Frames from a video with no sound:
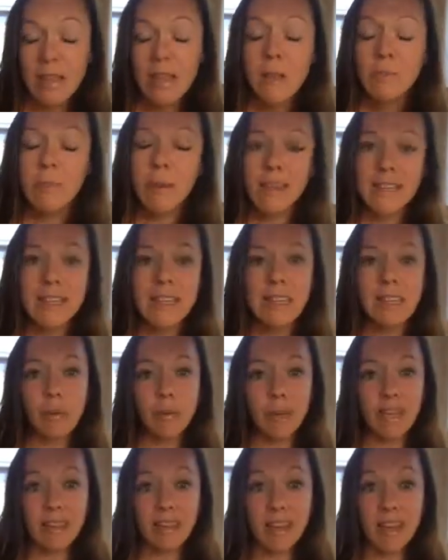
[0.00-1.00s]
Basically what
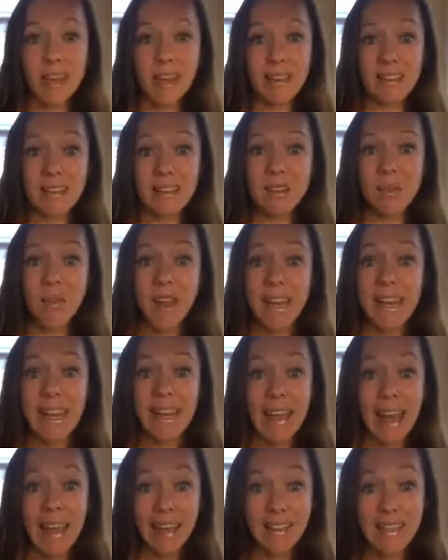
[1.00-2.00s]
it does is phytic
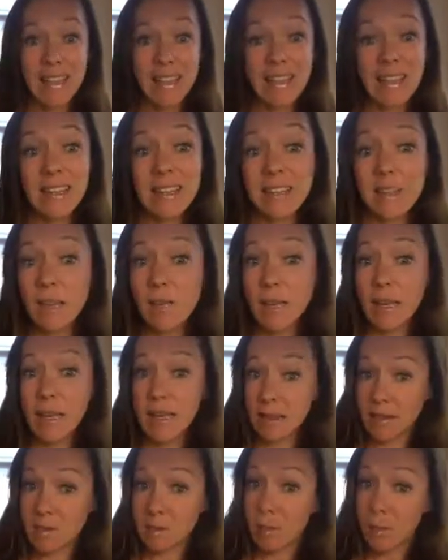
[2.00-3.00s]
acid
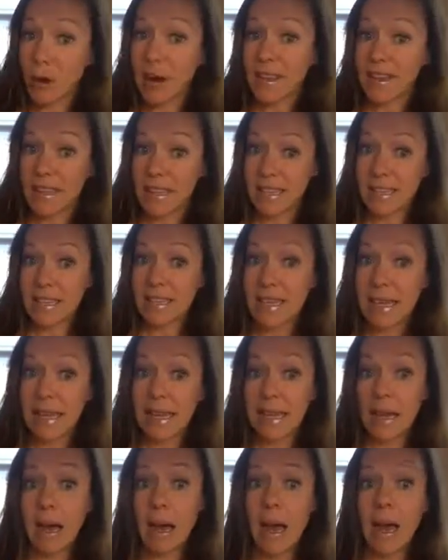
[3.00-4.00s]
is present in
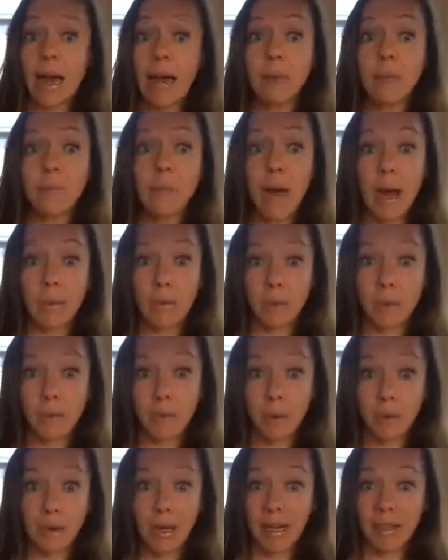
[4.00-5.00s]
improperly
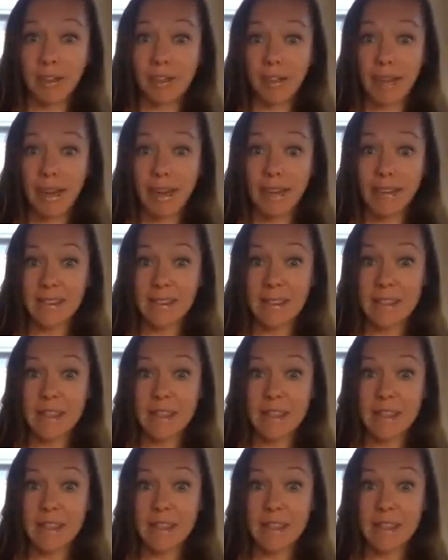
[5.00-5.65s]
prepared grains,